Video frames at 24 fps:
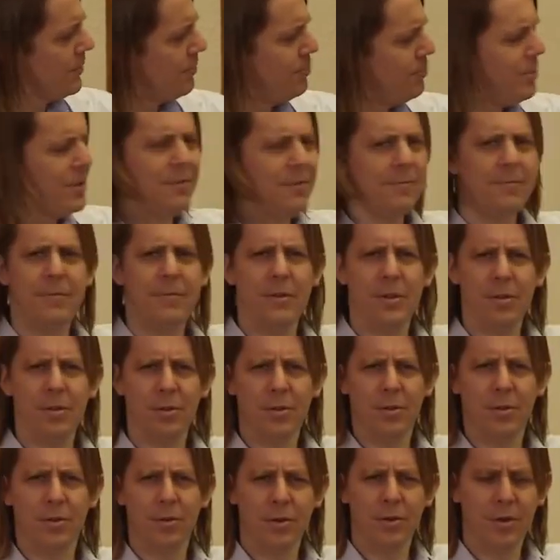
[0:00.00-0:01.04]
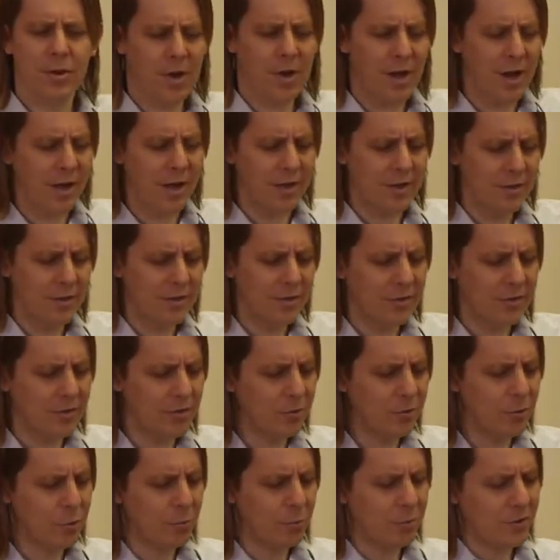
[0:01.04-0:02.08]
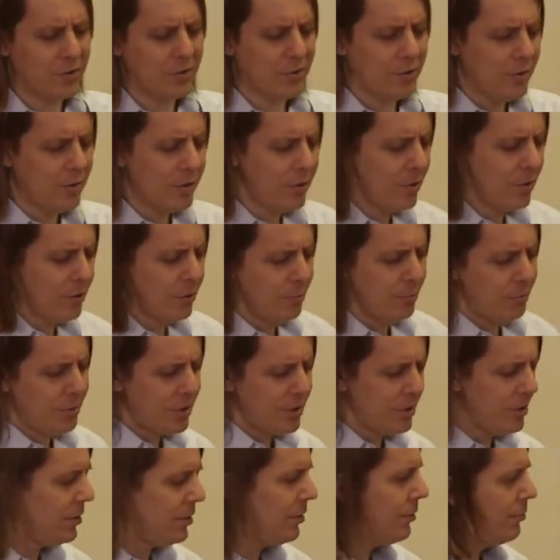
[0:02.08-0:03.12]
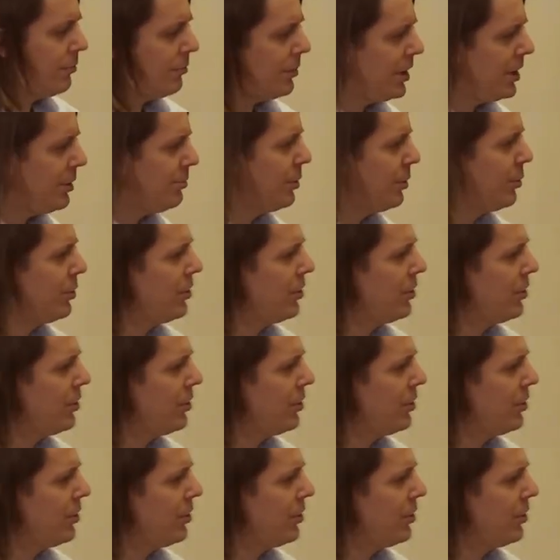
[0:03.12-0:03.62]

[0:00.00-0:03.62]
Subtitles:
the B field or not in this loop? It's a little bit, maybe